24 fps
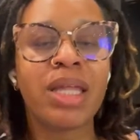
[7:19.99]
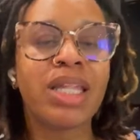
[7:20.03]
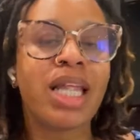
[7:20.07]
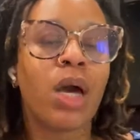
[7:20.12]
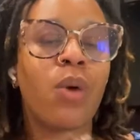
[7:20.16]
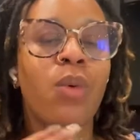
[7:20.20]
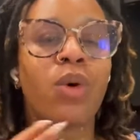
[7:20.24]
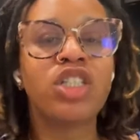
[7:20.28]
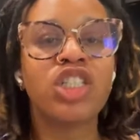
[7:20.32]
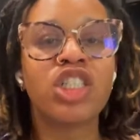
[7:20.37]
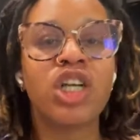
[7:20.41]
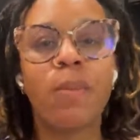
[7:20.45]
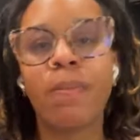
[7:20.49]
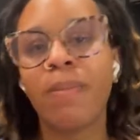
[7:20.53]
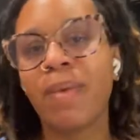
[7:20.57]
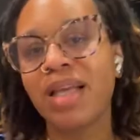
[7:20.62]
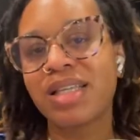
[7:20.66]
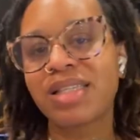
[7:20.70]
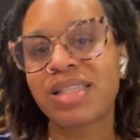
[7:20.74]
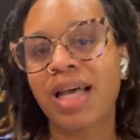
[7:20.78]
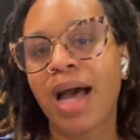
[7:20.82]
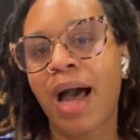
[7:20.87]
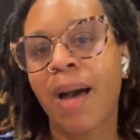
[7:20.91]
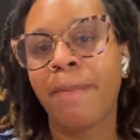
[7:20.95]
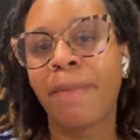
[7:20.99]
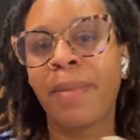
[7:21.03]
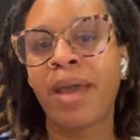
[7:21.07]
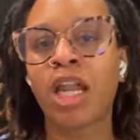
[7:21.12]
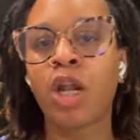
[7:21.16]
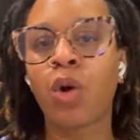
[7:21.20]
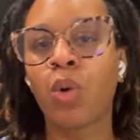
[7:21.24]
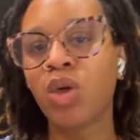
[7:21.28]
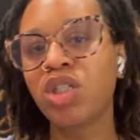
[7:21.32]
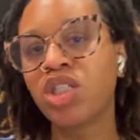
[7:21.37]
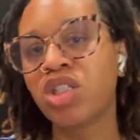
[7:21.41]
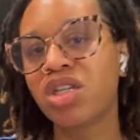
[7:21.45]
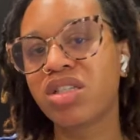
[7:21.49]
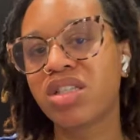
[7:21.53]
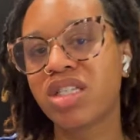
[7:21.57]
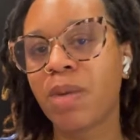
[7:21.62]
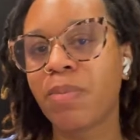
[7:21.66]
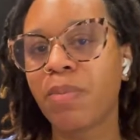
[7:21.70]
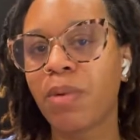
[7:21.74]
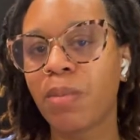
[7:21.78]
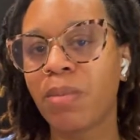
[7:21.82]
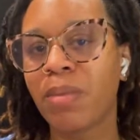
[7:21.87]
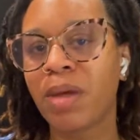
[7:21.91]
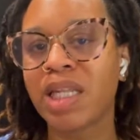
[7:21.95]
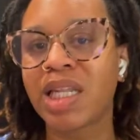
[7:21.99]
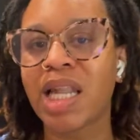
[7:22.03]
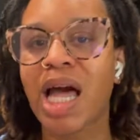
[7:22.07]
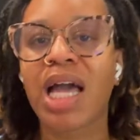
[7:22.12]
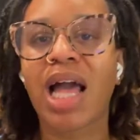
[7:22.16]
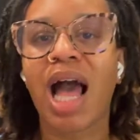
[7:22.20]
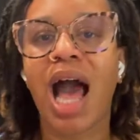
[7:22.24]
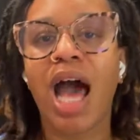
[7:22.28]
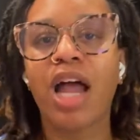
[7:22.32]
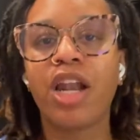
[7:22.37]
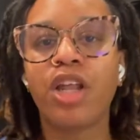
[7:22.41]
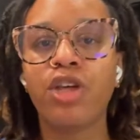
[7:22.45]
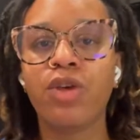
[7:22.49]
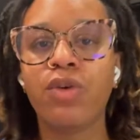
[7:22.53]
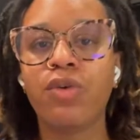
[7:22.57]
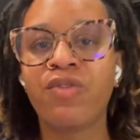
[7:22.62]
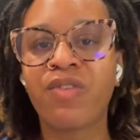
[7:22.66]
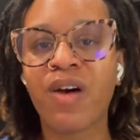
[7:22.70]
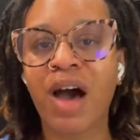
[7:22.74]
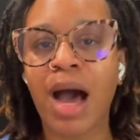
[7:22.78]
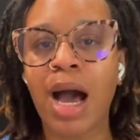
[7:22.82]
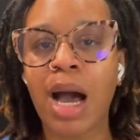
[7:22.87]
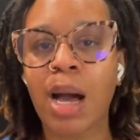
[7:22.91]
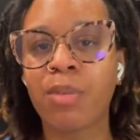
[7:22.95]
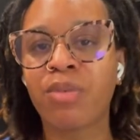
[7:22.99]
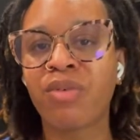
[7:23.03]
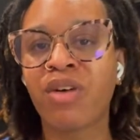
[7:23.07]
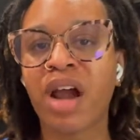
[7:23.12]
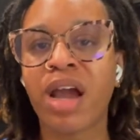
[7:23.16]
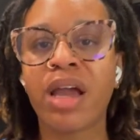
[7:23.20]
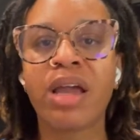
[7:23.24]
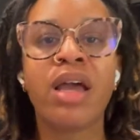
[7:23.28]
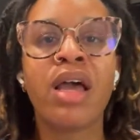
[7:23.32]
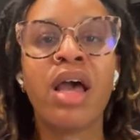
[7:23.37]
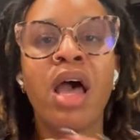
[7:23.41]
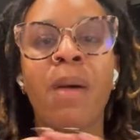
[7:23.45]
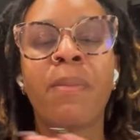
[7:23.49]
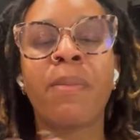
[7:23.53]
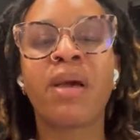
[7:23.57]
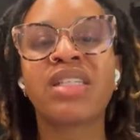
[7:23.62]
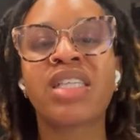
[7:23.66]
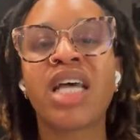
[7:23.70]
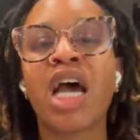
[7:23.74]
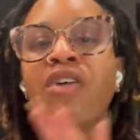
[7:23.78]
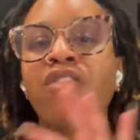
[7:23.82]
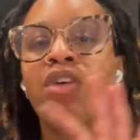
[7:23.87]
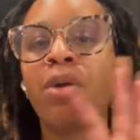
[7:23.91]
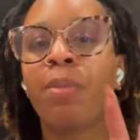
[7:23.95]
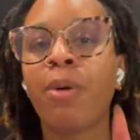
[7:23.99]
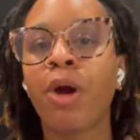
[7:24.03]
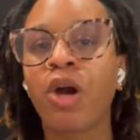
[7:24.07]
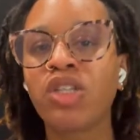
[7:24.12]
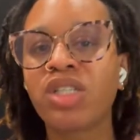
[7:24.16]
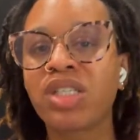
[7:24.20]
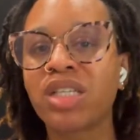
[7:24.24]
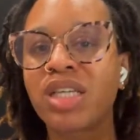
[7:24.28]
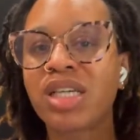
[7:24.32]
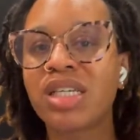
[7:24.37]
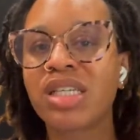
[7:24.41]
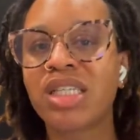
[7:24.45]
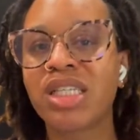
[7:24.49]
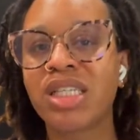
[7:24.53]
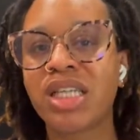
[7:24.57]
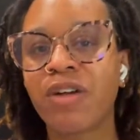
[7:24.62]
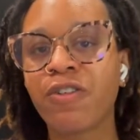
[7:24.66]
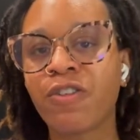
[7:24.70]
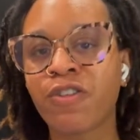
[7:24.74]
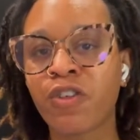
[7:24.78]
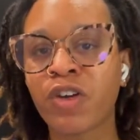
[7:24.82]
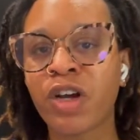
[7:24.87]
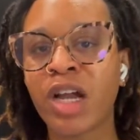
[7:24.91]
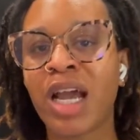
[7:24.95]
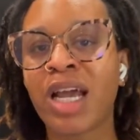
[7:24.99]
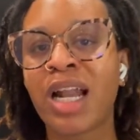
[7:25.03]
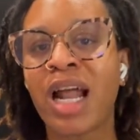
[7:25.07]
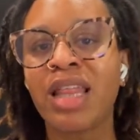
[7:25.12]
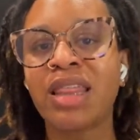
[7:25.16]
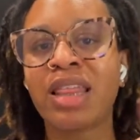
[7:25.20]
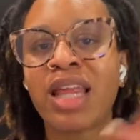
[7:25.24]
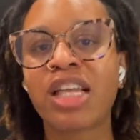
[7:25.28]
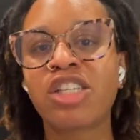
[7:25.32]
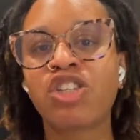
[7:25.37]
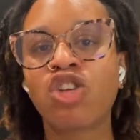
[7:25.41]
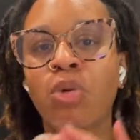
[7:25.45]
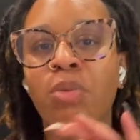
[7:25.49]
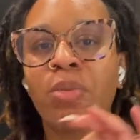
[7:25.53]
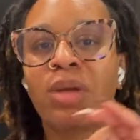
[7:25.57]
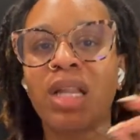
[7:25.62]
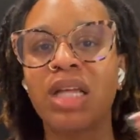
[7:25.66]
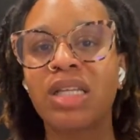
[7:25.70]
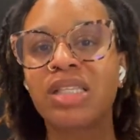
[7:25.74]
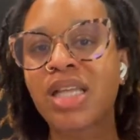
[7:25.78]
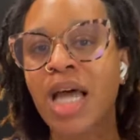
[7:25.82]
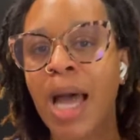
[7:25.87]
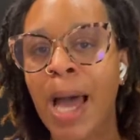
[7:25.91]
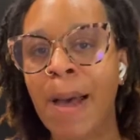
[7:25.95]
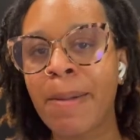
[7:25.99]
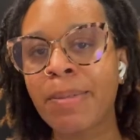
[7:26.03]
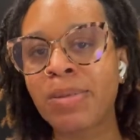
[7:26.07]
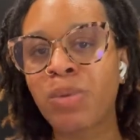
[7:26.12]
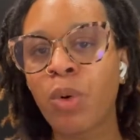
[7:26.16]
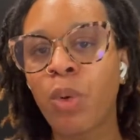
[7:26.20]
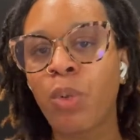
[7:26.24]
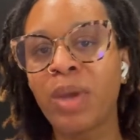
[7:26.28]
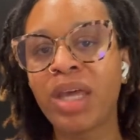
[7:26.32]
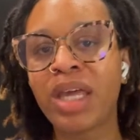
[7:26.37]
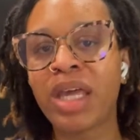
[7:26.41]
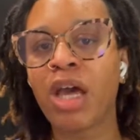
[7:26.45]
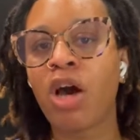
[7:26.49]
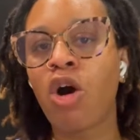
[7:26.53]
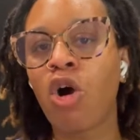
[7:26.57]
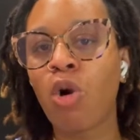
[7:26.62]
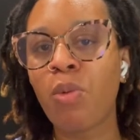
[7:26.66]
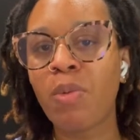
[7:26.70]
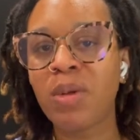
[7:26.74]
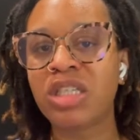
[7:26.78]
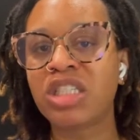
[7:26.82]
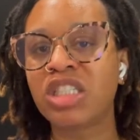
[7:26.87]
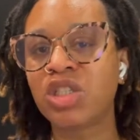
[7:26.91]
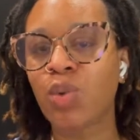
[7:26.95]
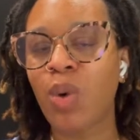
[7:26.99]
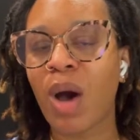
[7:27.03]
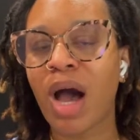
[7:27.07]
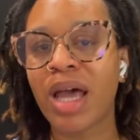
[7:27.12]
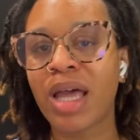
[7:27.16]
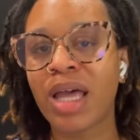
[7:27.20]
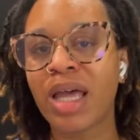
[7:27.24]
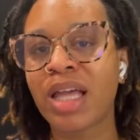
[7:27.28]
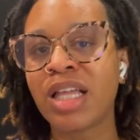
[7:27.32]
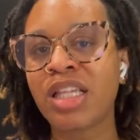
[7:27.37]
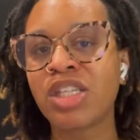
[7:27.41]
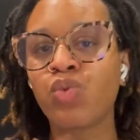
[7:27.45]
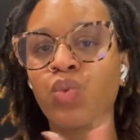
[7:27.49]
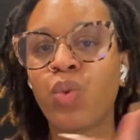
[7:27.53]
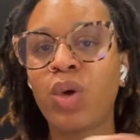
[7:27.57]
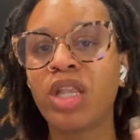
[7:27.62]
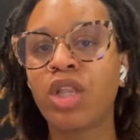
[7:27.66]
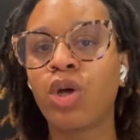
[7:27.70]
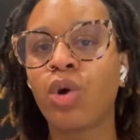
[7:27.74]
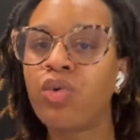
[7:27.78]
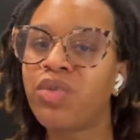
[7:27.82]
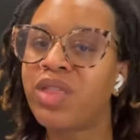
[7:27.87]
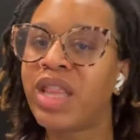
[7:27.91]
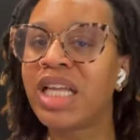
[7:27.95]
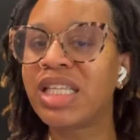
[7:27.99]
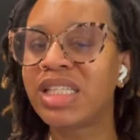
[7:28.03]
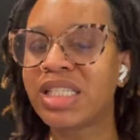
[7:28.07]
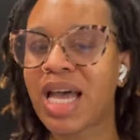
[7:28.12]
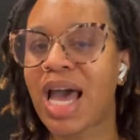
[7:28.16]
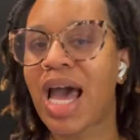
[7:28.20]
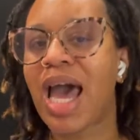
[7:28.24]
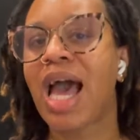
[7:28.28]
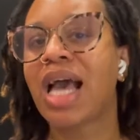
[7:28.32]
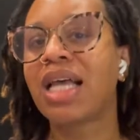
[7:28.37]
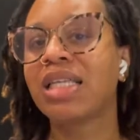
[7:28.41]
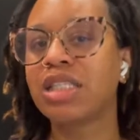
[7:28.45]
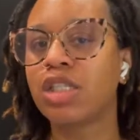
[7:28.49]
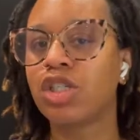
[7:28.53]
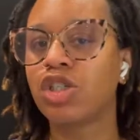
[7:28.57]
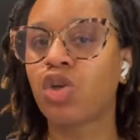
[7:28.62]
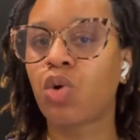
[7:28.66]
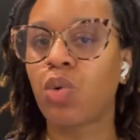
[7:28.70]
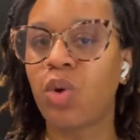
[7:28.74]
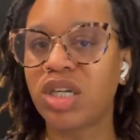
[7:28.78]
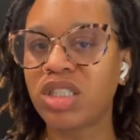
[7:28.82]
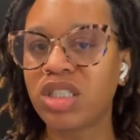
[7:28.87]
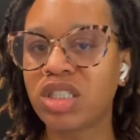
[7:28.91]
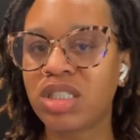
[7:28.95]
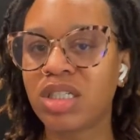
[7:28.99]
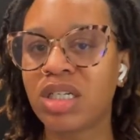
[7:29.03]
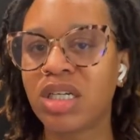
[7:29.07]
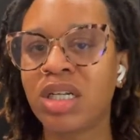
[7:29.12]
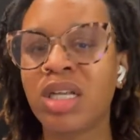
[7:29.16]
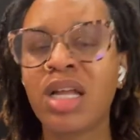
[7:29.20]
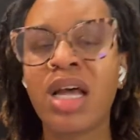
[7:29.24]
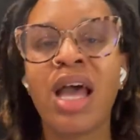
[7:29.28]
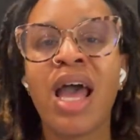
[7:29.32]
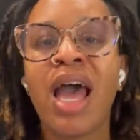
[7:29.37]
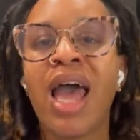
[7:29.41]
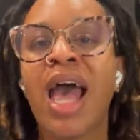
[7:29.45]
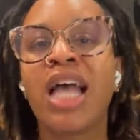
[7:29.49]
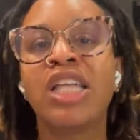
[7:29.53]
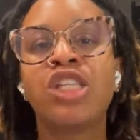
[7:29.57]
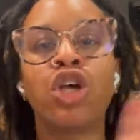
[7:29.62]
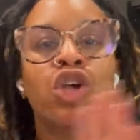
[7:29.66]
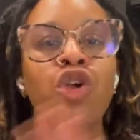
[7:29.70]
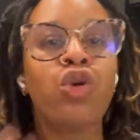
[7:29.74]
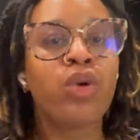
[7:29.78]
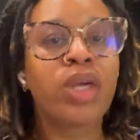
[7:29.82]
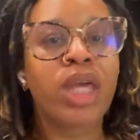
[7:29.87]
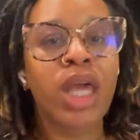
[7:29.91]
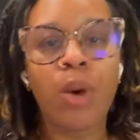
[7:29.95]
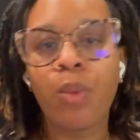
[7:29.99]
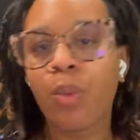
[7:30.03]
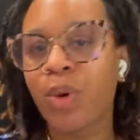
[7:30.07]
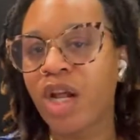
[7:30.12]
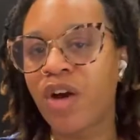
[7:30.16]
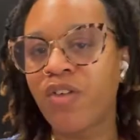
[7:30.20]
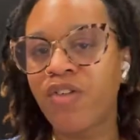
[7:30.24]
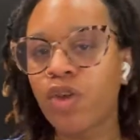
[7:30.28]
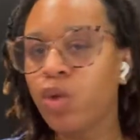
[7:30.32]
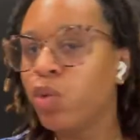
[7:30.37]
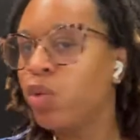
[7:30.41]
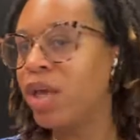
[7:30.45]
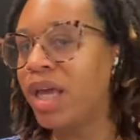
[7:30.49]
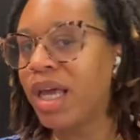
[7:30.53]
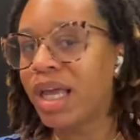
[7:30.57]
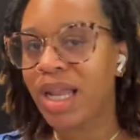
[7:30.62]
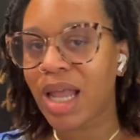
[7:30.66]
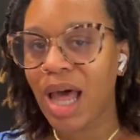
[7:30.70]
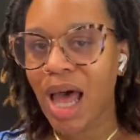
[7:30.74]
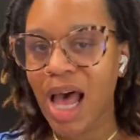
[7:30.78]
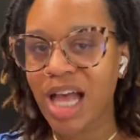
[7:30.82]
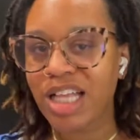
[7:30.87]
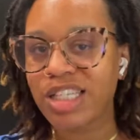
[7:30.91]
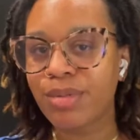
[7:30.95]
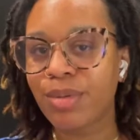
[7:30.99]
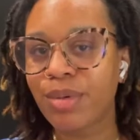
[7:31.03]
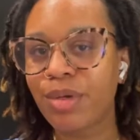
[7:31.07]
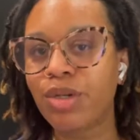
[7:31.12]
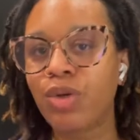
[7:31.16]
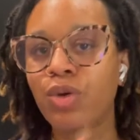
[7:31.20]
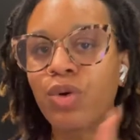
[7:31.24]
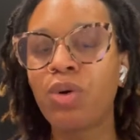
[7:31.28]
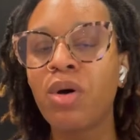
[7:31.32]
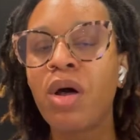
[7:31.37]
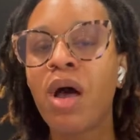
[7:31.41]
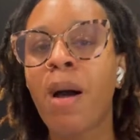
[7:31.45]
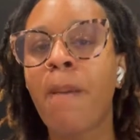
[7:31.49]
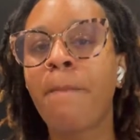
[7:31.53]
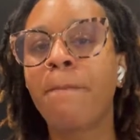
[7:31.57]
Like, what's your bedside manner? What's your temperament? Like, how do you vibe, right? Because every person is different. And I think so many times when we get OBGYNs, we don't think to ask this question. And so you get whatever you get in the hospital.